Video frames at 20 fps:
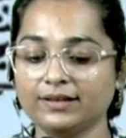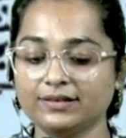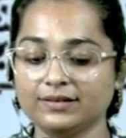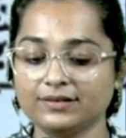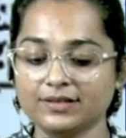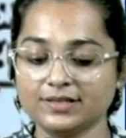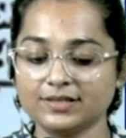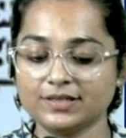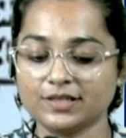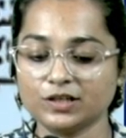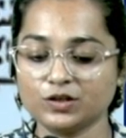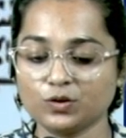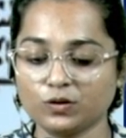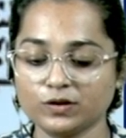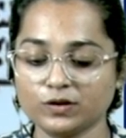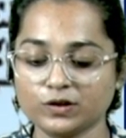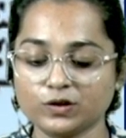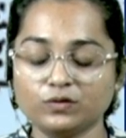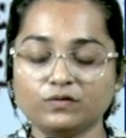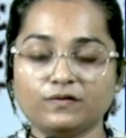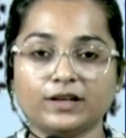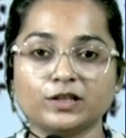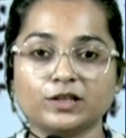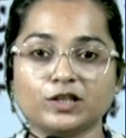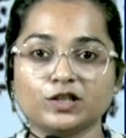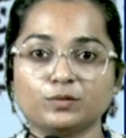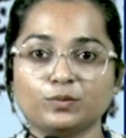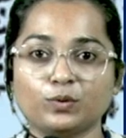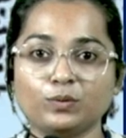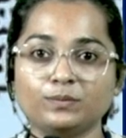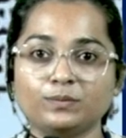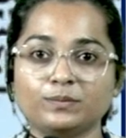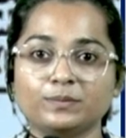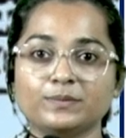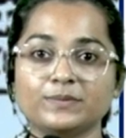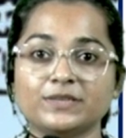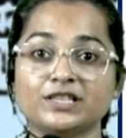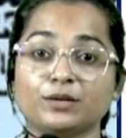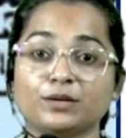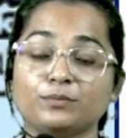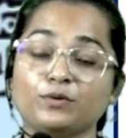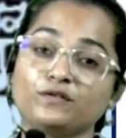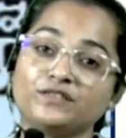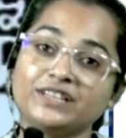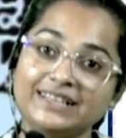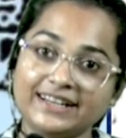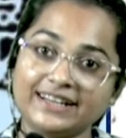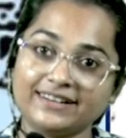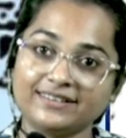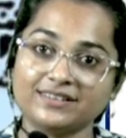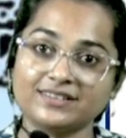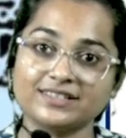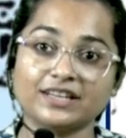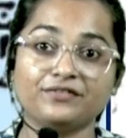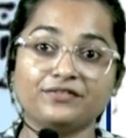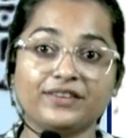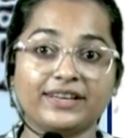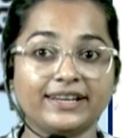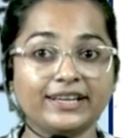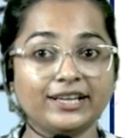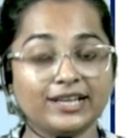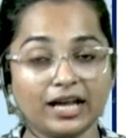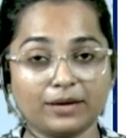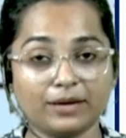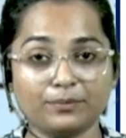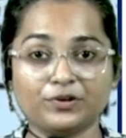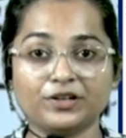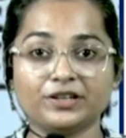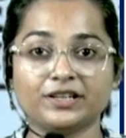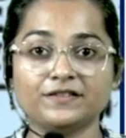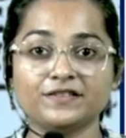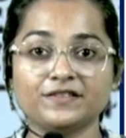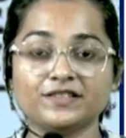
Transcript: This is also once more. Some of the letters are very elaborative,